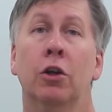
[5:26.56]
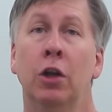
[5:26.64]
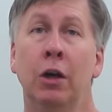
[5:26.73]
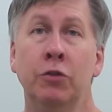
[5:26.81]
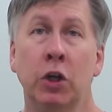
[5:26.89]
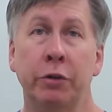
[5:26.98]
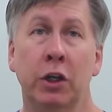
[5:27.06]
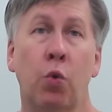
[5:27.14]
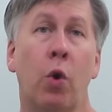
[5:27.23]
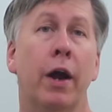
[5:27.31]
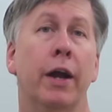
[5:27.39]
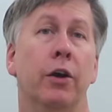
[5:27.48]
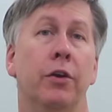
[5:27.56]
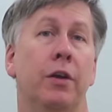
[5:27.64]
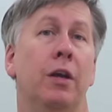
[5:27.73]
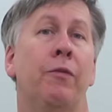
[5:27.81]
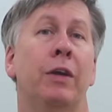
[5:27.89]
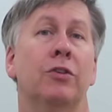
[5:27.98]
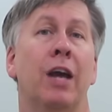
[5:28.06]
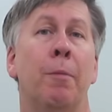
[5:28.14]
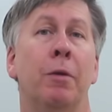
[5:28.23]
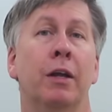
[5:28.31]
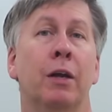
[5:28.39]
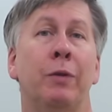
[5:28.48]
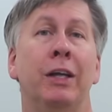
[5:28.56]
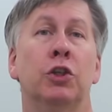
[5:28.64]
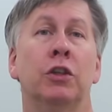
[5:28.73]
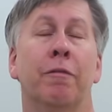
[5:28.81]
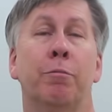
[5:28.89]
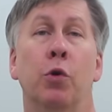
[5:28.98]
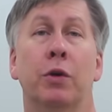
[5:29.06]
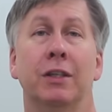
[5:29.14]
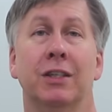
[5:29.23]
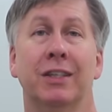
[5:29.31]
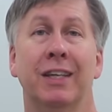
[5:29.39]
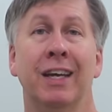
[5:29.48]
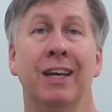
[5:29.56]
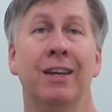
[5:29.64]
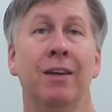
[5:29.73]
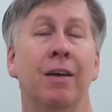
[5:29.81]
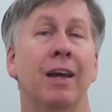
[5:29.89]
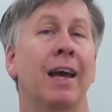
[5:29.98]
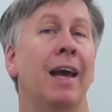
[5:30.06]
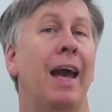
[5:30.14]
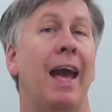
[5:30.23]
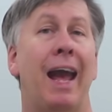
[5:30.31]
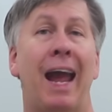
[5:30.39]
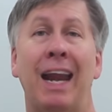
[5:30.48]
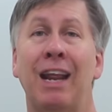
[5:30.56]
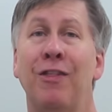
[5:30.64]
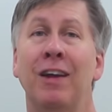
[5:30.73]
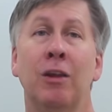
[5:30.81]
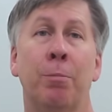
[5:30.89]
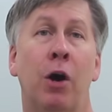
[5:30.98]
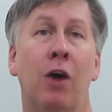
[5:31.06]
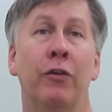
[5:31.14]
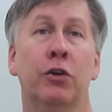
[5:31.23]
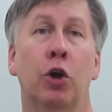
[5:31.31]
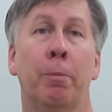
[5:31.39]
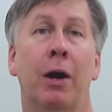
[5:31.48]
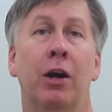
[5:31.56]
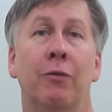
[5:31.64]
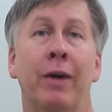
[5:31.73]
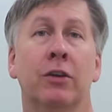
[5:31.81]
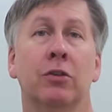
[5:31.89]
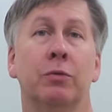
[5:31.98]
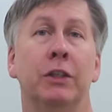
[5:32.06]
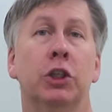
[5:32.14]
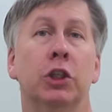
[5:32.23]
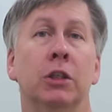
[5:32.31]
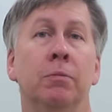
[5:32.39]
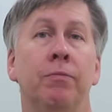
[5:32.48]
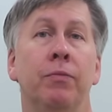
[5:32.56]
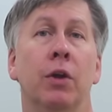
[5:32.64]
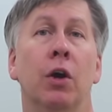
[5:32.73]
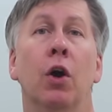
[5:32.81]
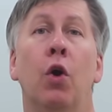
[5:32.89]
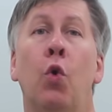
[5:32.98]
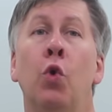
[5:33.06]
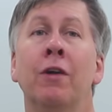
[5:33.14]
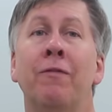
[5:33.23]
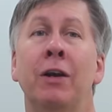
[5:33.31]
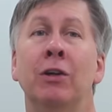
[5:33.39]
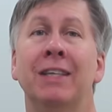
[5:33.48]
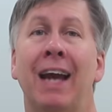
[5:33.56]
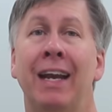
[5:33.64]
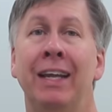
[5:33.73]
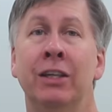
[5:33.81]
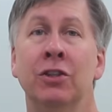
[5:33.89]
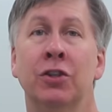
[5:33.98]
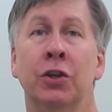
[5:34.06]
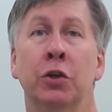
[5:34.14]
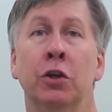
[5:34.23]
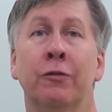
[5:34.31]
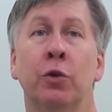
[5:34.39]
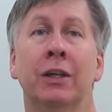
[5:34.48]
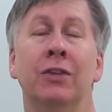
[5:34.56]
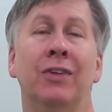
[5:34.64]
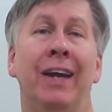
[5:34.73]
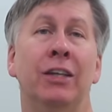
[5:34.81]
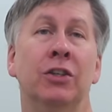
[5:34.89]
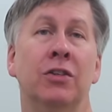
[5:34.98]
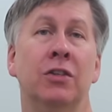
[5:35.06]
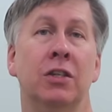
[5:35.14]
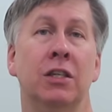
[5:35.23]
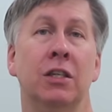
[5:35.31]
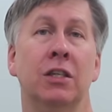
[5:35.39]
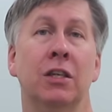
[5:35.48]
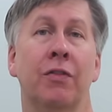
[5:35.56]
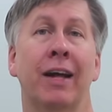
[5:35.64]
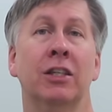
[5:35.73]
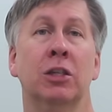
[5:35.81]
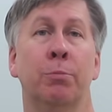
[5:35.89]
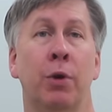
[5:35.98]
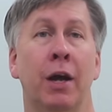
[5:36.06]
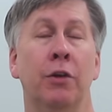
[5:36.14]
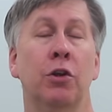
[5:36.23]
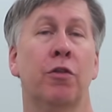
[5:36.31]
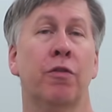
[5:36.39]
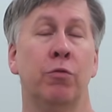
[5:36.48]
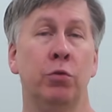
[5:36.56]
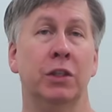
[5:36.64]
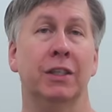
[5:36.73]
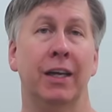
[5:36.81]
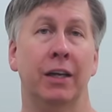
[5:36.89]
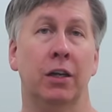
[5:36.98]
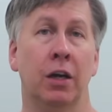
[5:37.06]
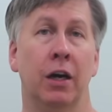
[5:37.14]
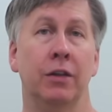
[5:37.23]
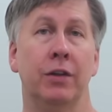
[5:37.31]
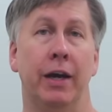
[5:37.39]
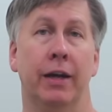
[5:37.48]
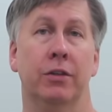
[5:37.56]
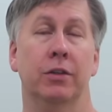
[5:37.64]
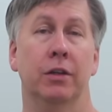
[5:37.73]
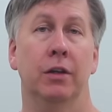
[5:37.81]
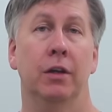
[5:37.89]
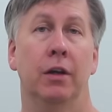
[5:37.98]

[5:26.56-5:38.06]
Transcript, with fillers: gloves are required if examining a region of broken skin, anything in the pelvic or perirectal region, or if there is any concern for a contagious disease that's spread through skin contact.